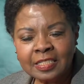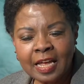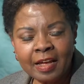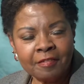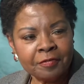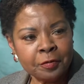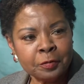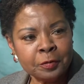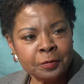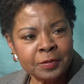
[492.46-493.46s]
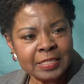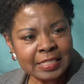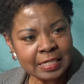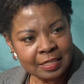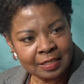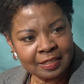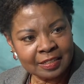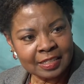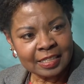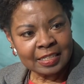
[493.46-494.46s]
have you seen
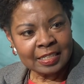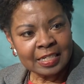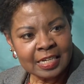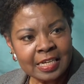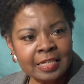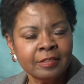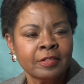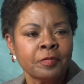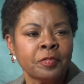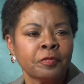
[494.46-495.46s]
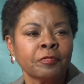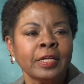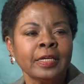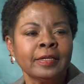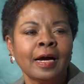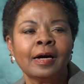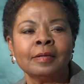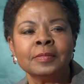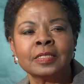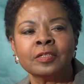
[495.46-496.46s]
in the three
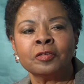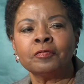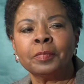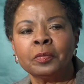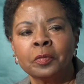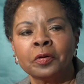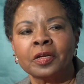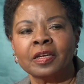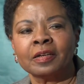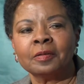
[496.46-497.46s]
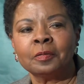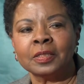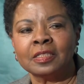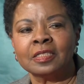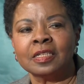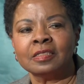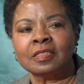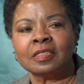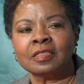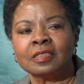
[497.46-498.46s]
times that you've been working with the
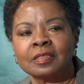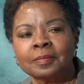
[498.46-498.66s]
census?